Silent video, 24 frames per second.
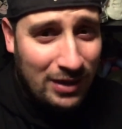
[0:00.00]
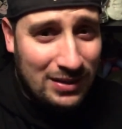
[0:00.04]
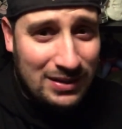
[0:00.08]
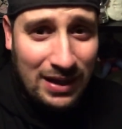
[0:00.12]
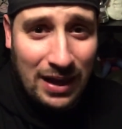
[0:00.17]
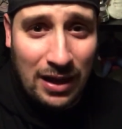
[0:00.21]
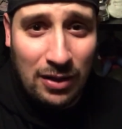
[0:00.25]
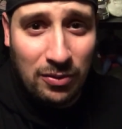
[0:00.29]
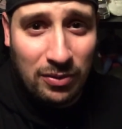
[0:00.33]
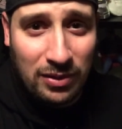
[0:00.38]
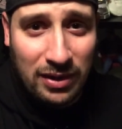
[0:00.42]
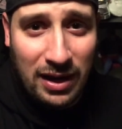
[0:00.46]
Like,
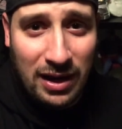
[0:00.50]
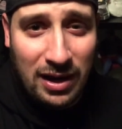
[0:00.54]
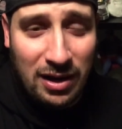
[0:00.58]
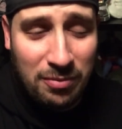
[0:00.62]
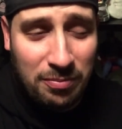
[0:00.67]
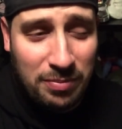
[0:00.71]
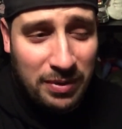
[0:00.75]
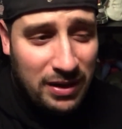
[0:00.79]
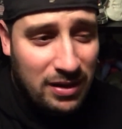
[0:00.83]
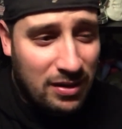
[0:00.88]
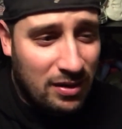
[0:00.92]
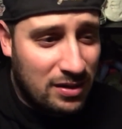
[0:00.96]
I don't care
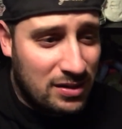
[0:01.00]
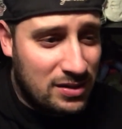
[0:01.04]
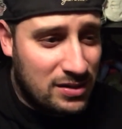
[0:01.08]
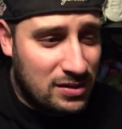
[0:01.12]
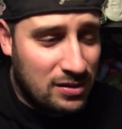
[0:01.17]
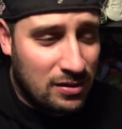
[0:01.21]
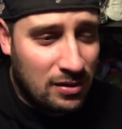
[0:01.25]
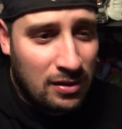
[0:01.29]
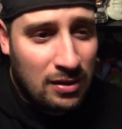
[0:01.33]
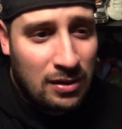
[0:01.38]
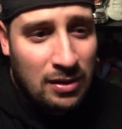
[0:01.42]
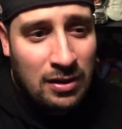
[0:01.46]
because
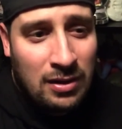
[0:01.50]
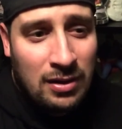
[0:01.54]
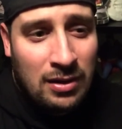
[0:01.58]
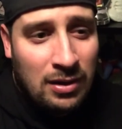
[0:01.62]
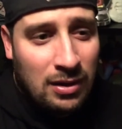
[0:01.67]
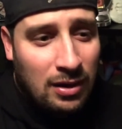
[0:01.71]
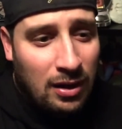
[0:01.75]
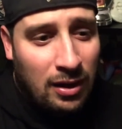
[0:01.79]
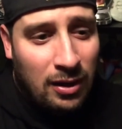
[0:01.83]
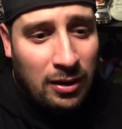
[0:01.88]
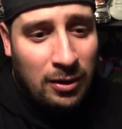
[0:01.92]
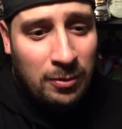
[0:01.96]

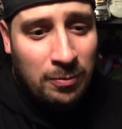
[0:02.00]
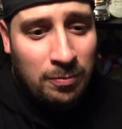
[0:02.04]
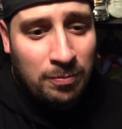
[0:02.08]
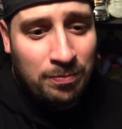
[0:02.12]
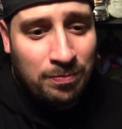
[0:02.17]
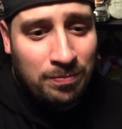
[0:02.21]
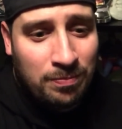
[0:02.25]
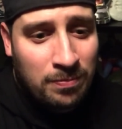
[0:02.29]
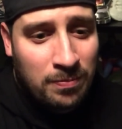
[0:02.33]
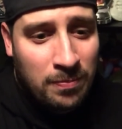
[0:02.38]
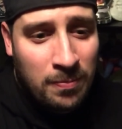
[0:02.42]
I